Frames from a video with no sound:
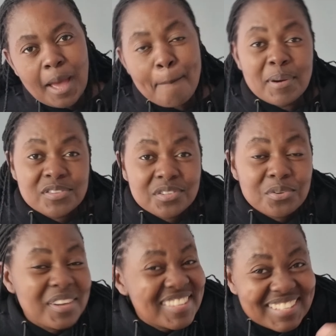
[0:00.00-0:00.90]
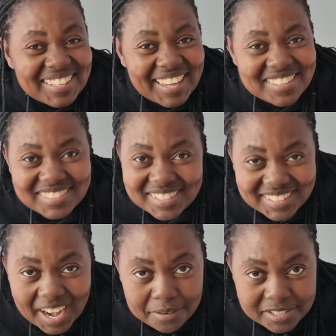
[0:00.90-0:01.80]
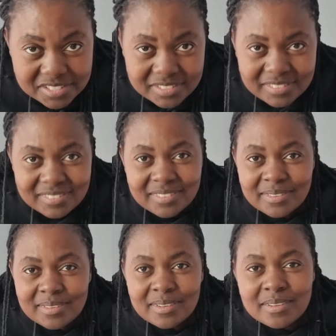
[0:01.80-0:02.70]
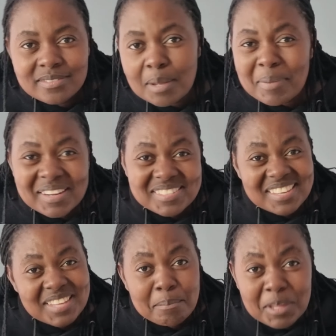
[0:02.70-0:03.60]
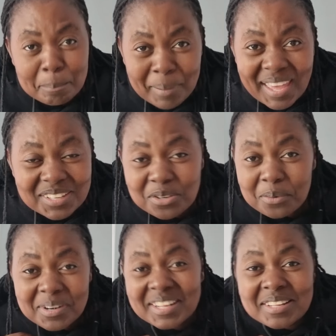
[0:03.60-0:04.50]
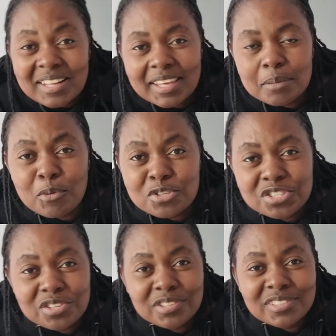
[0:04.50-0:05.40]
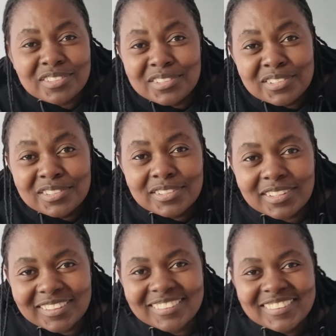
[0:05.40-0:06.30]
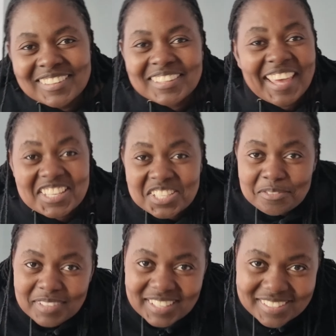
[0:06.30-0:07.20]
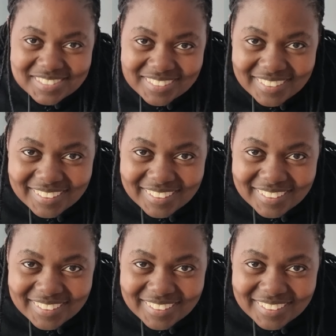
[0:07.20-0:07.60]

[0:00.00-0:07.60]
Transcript: a person who easily gets discouraged. Somebody say something bad, you're already like emotional, catching feelings.